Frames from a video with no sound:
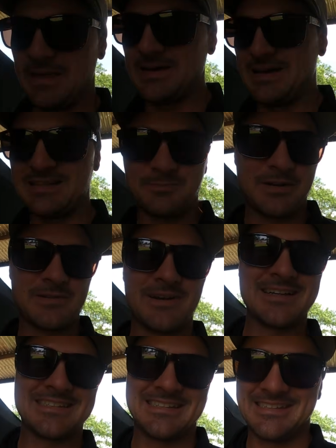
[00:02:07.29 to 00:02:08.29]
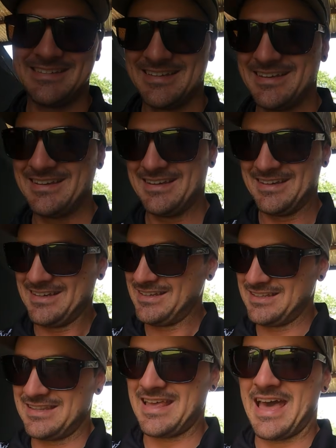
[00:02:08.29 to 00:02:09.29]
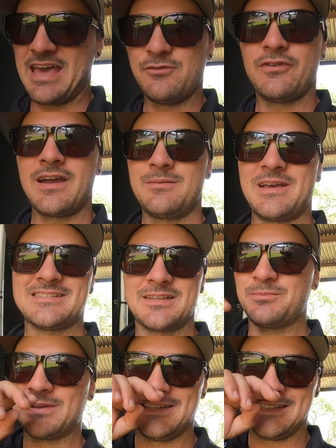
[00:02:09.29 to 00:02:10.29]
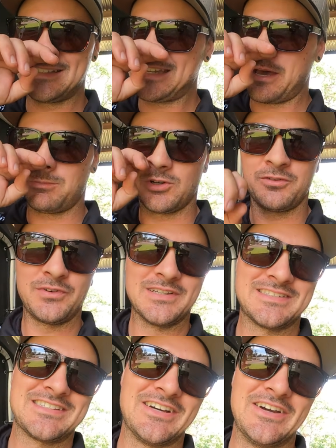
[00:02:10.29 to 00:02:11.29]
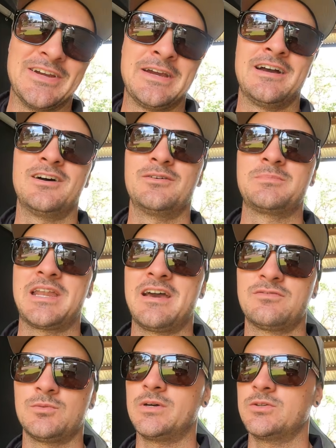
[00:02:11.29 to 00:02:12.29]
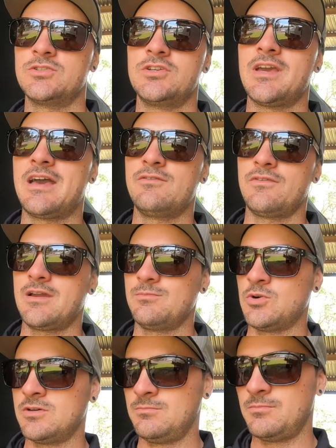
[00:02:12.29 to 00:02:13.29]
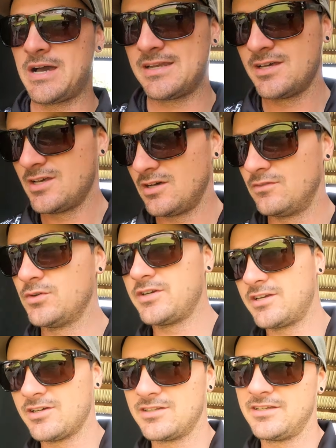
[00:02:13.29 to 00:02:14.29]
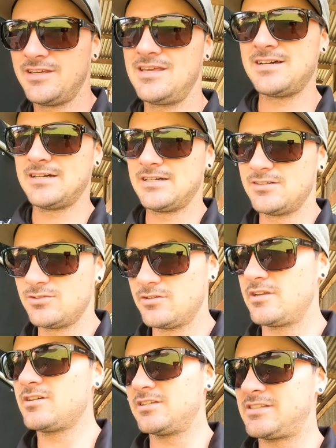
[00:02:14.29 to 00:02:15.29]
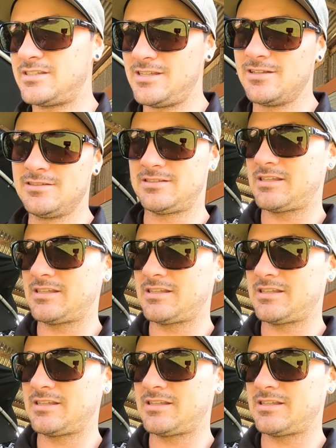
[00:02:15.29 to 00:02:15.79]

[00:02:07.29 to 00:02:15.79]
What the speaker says: It's pretty rusted. A-frame has completely snapped off it, so I'm gonna have to weld a new A-frame on, but I've already got the steel and